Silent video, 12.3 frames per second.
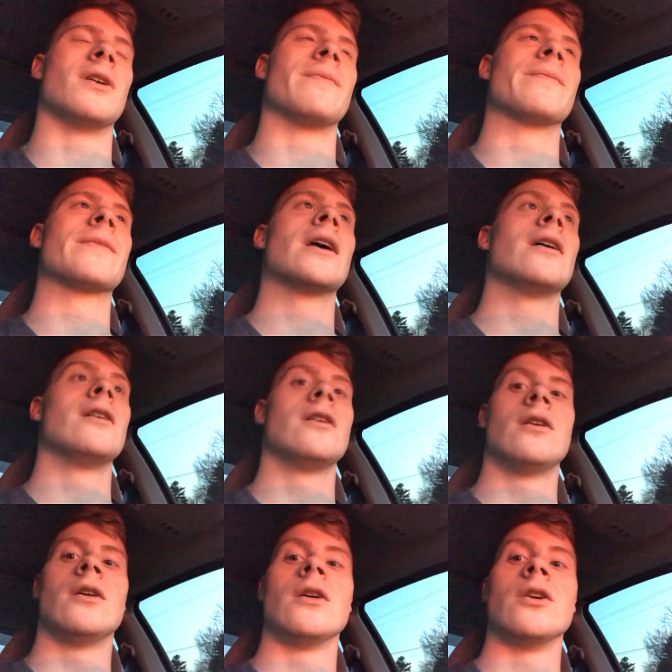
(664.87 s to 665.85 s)
But
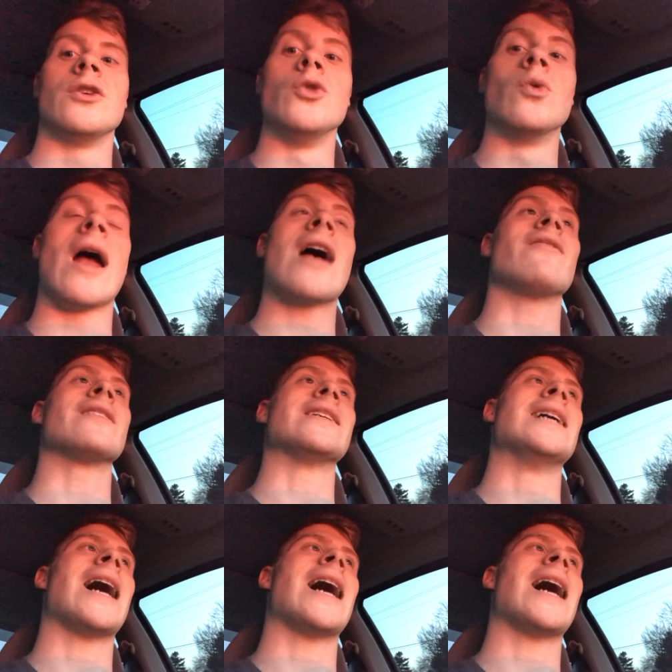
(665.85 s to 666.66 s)
you have